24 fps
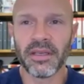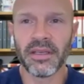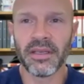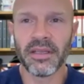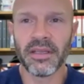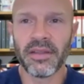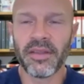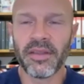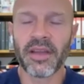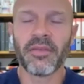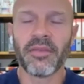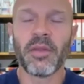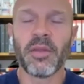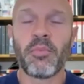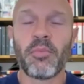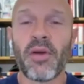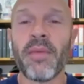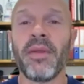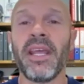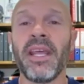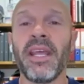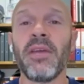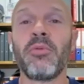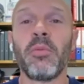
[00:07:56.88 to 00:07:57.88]
the
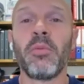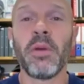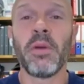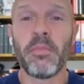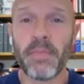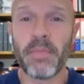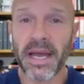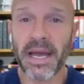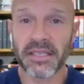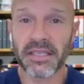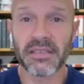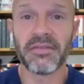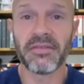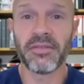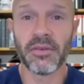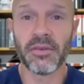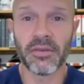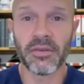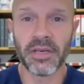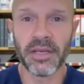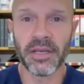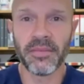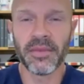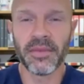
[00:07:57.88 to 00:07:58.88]
Premier League will be better
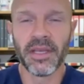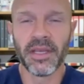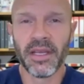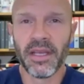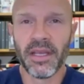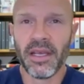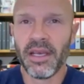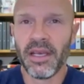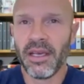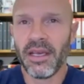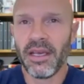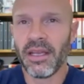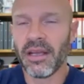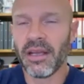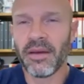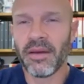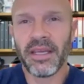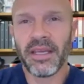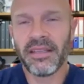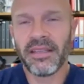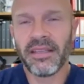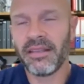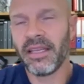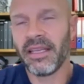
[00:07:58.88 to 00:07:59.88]
for it. You
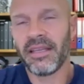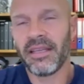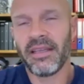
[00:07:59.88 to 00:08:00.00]
know,